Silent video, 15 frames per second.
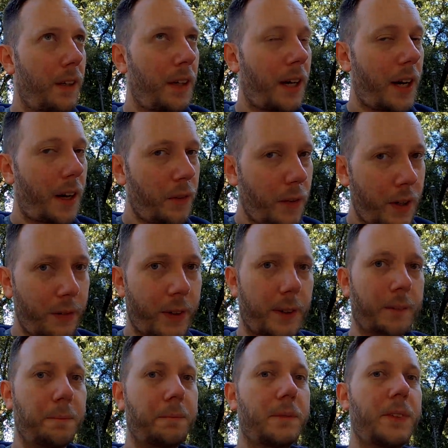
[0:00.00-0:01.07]

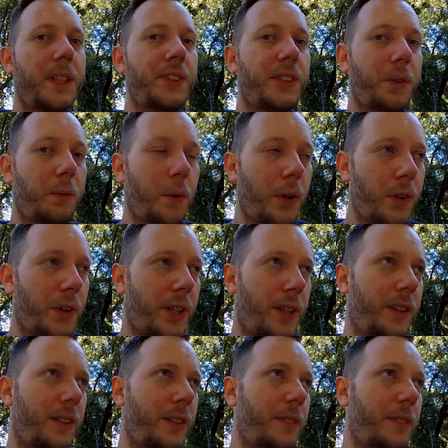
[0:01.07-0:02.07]
However, is it worth it?